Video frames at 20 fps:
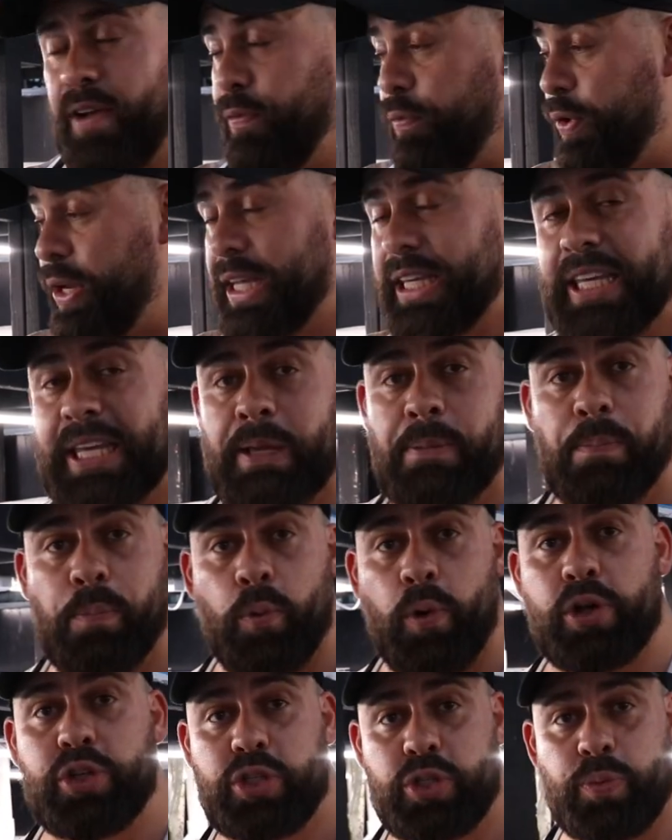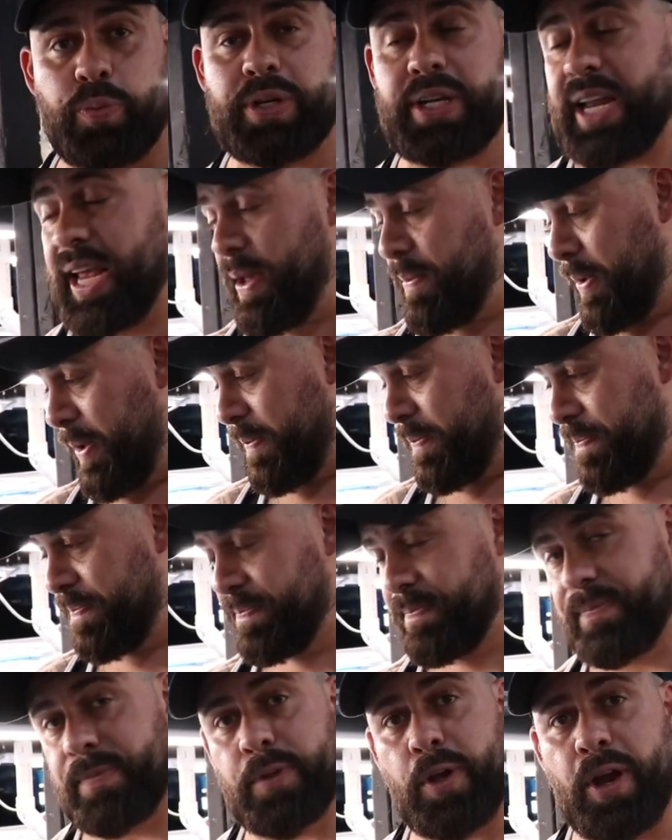If we keep, what should we name him?
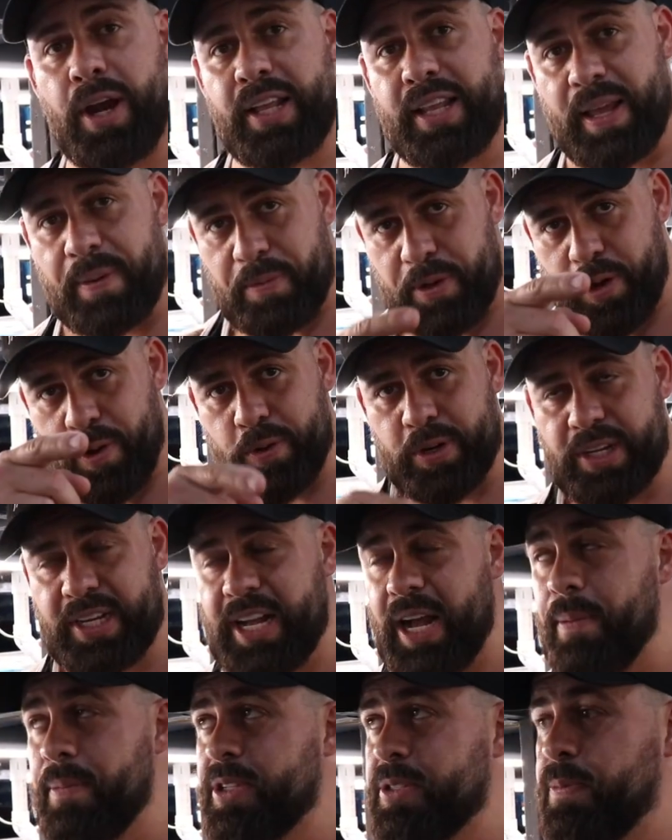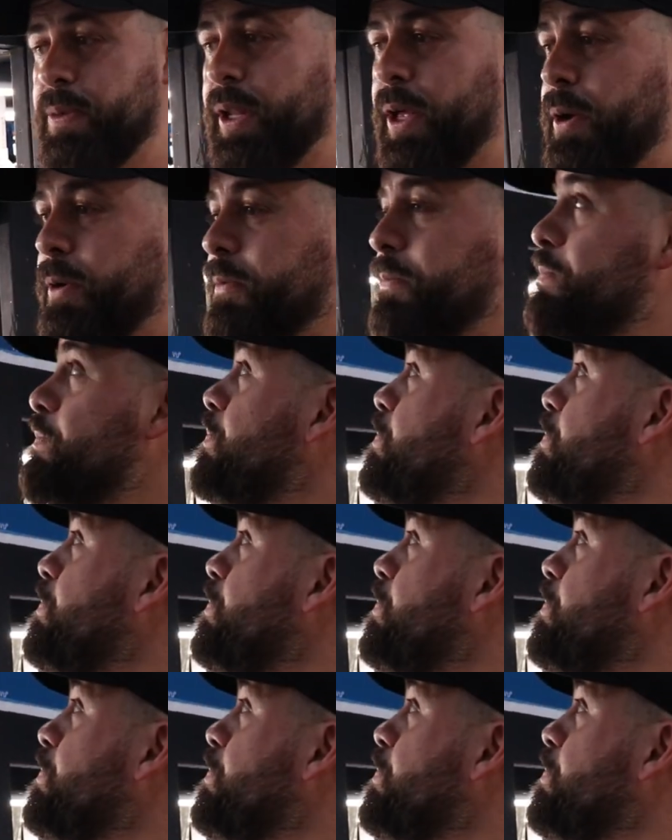All right, let me know in the comments below.